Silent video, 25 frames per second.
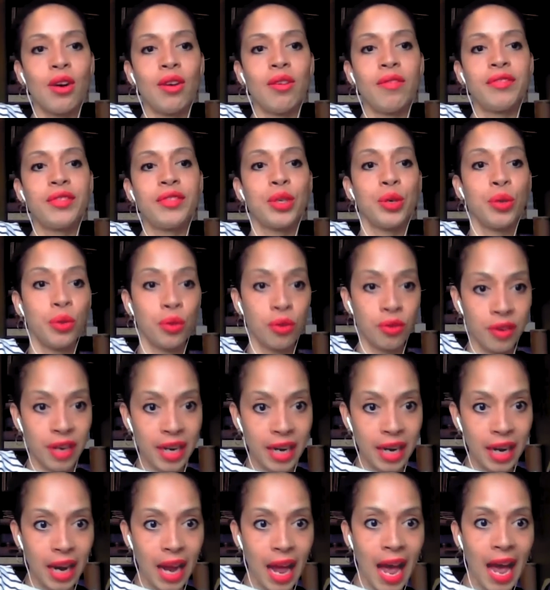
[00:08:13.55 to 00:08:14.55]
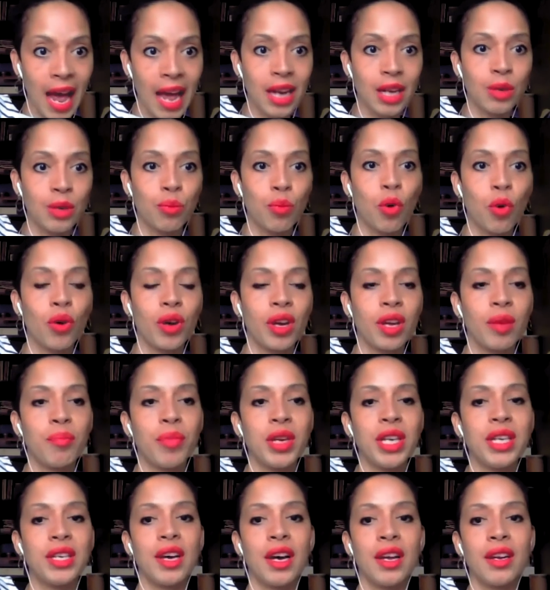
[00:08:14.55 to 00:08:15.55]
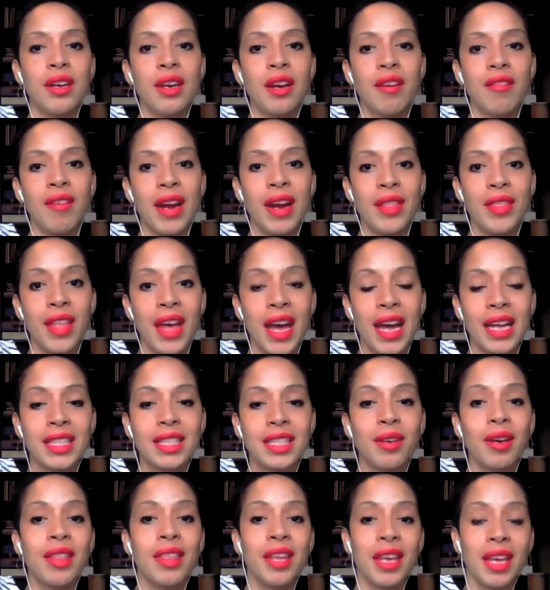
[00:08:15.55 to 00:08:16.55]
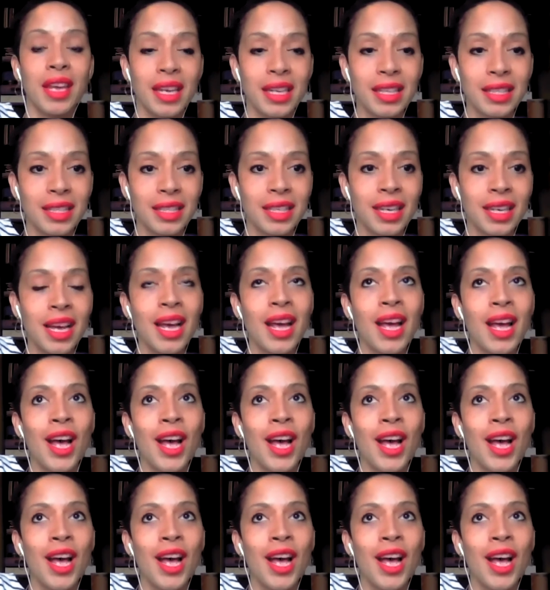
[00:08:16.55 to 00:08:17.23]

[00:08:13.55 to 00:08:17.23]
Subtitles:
of touring and what can be done around that. So I think it's